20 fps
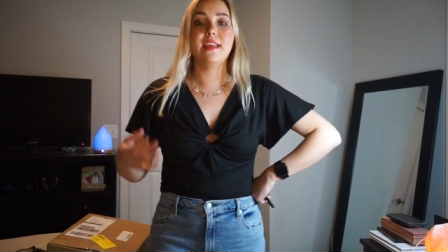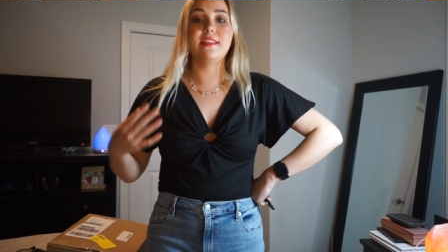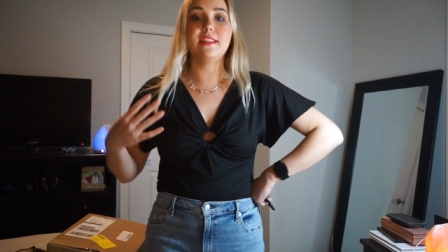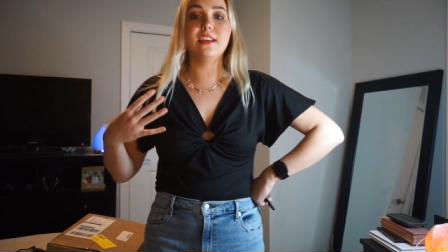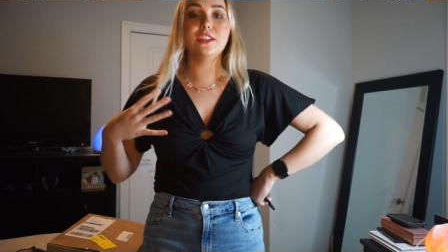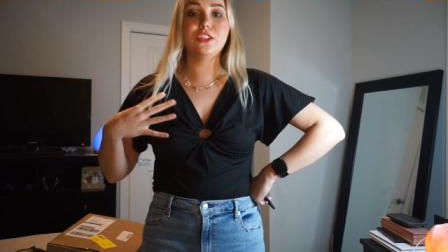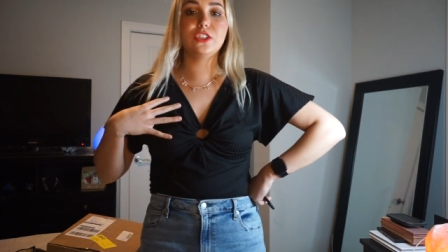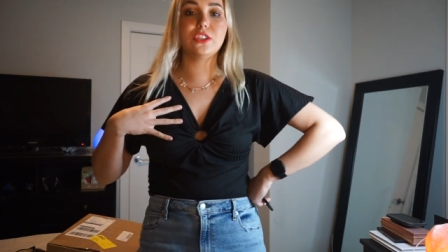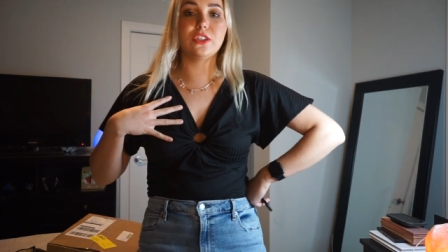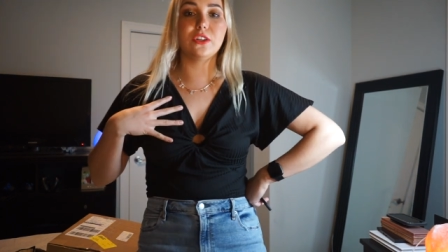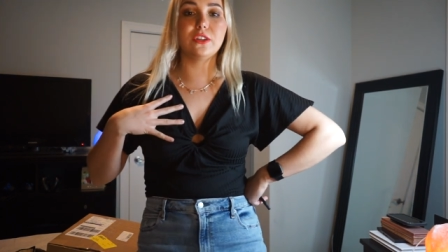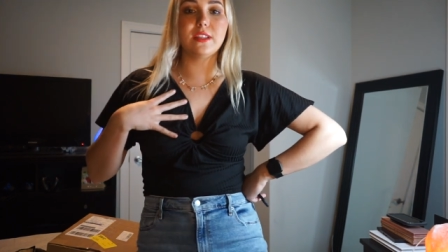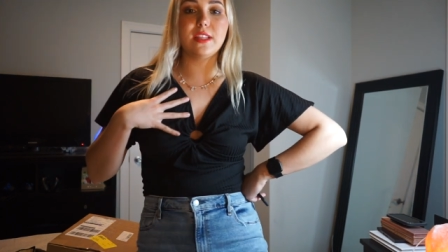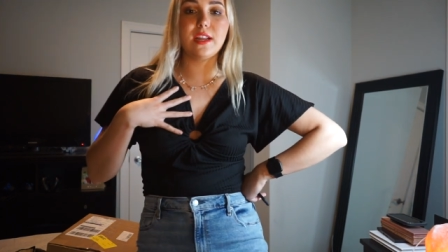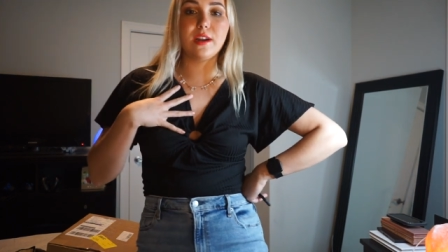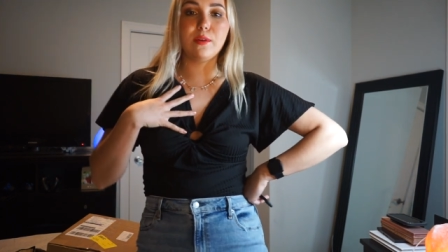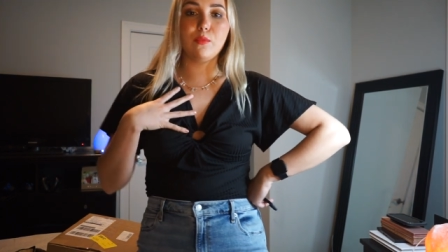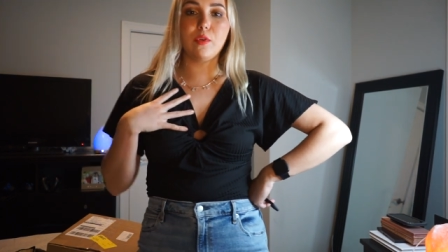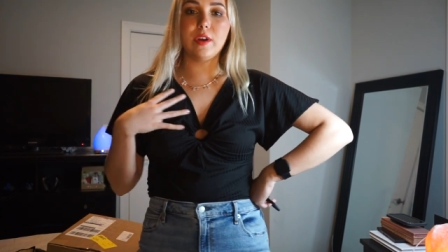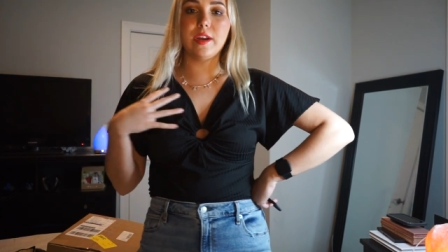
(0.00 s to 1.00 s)
This shirt
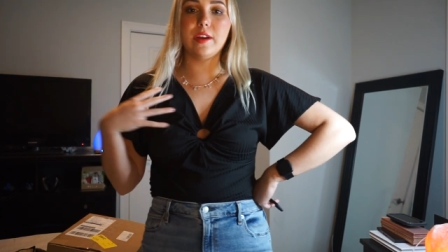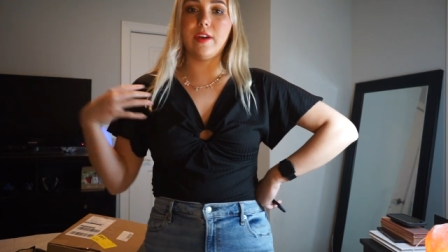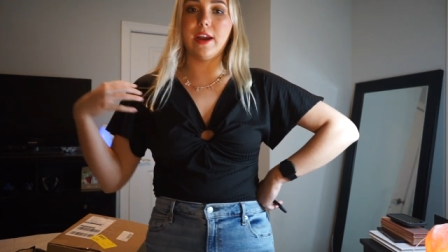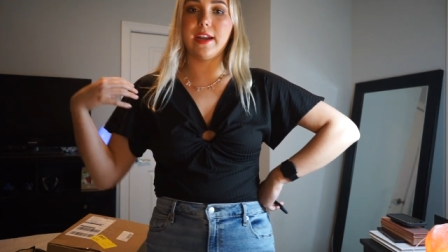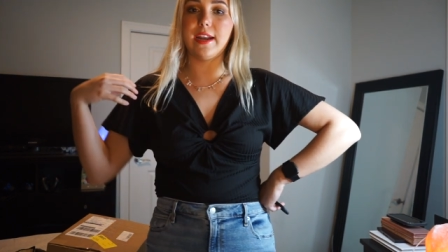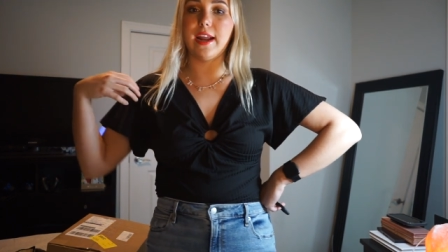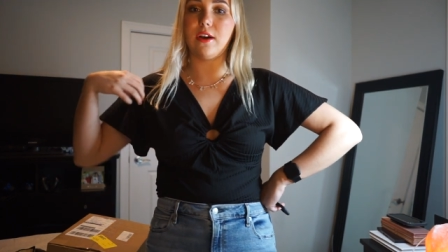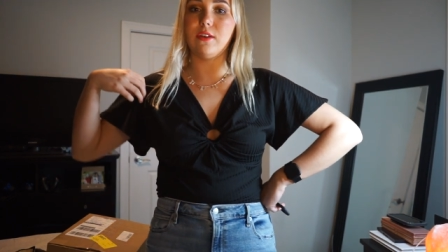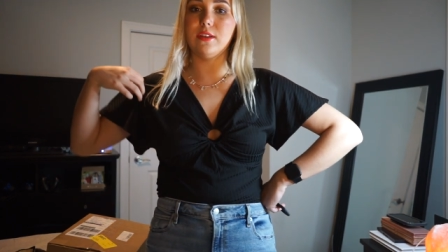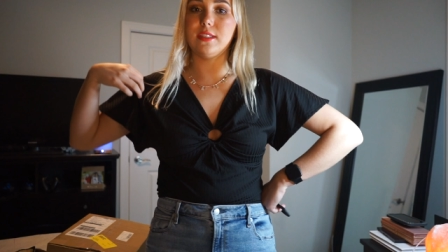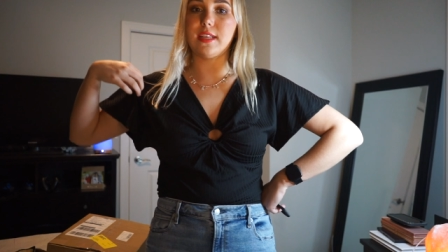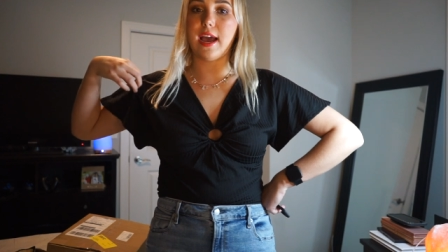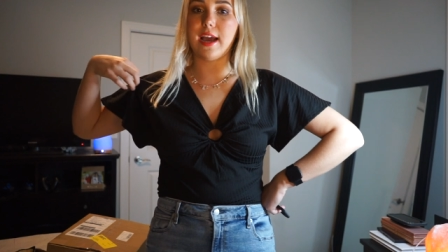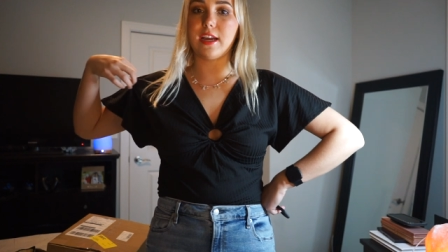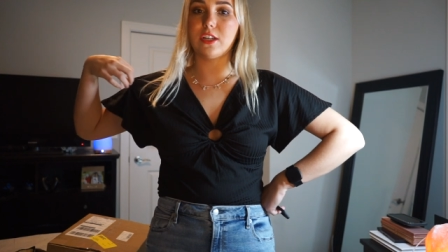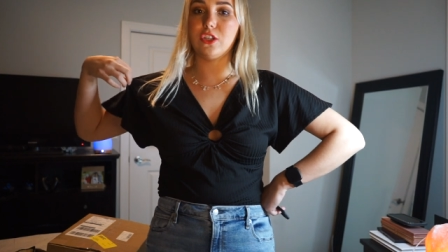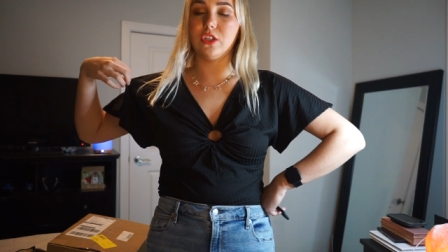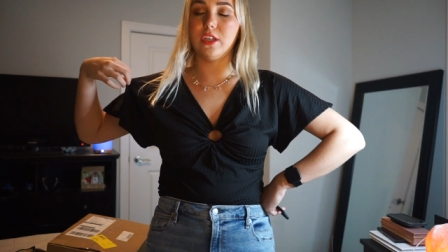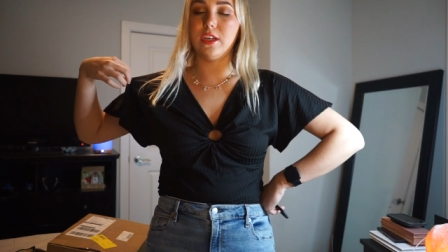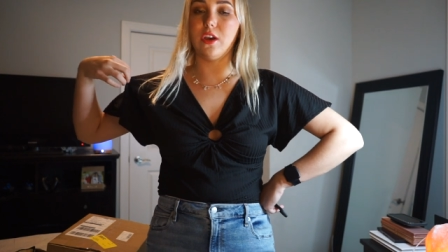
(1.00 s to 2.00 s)
that I'm wearing right now is
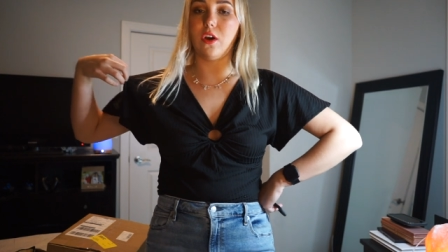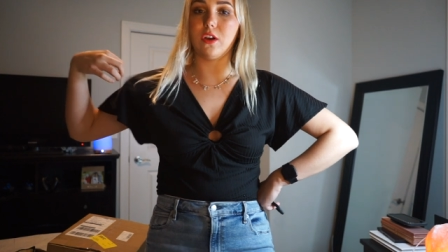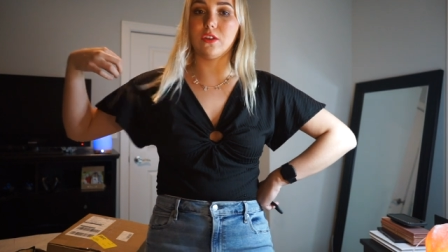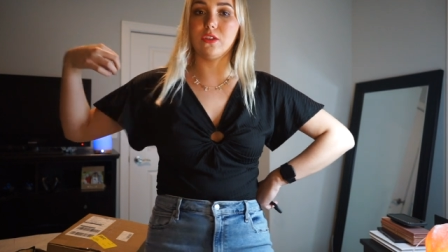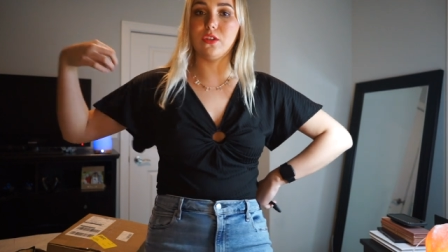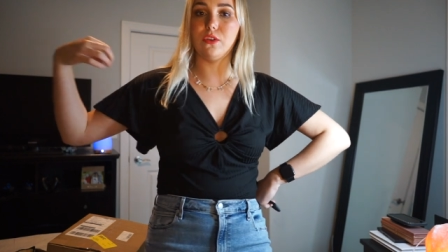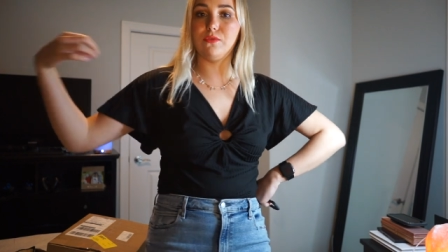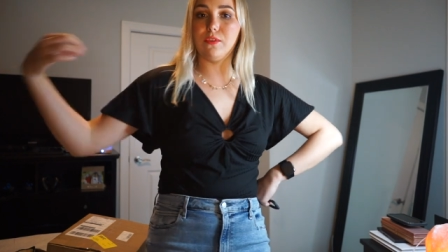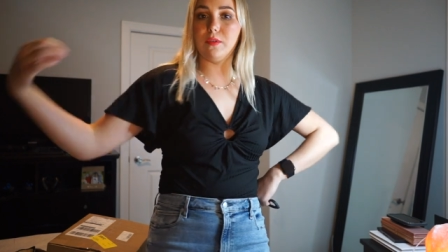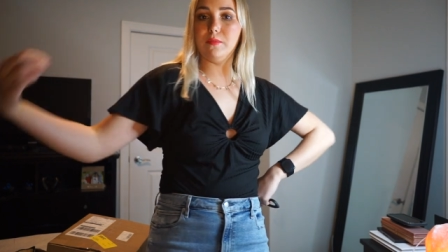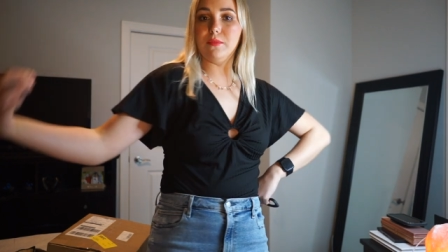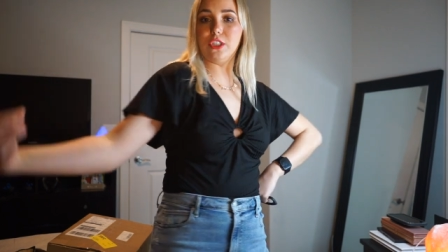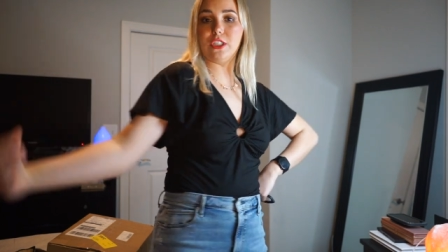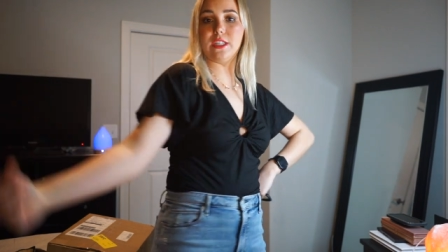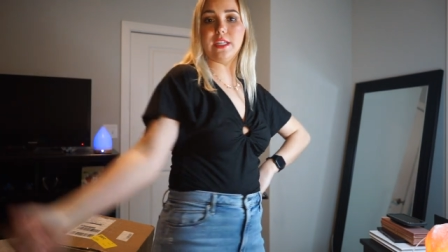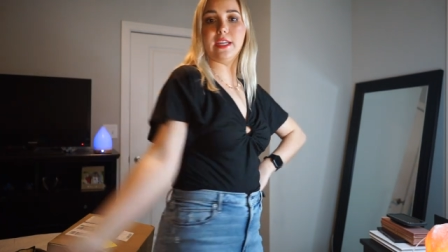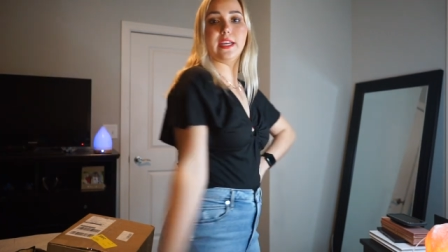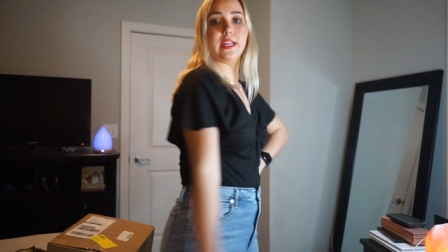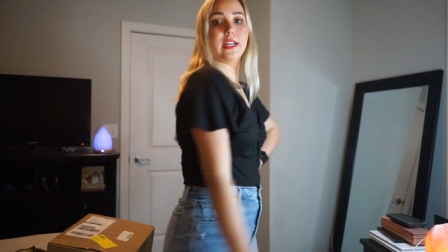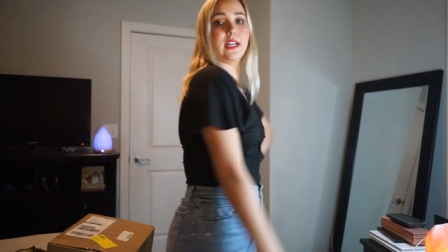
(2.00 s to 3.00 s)
actually also from
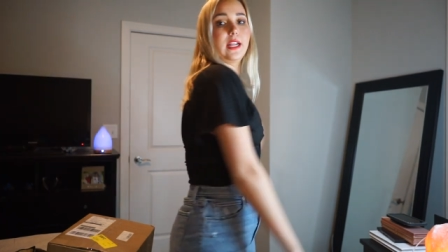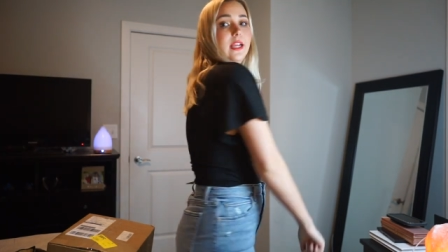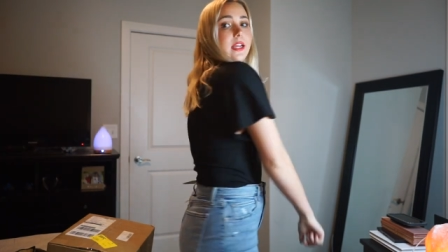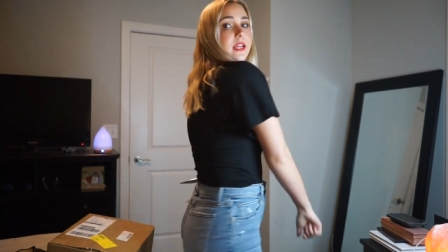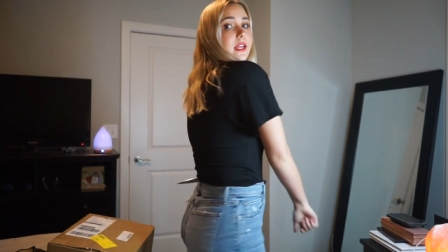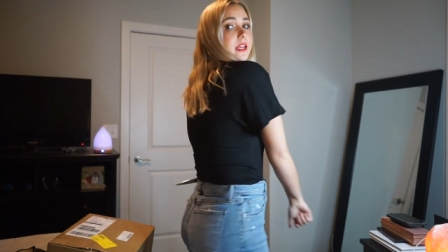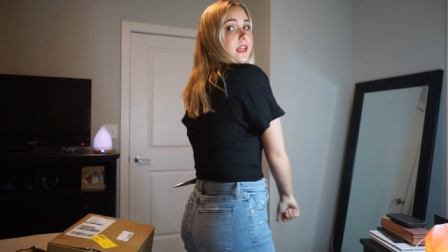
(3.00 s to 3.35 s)
Sheen.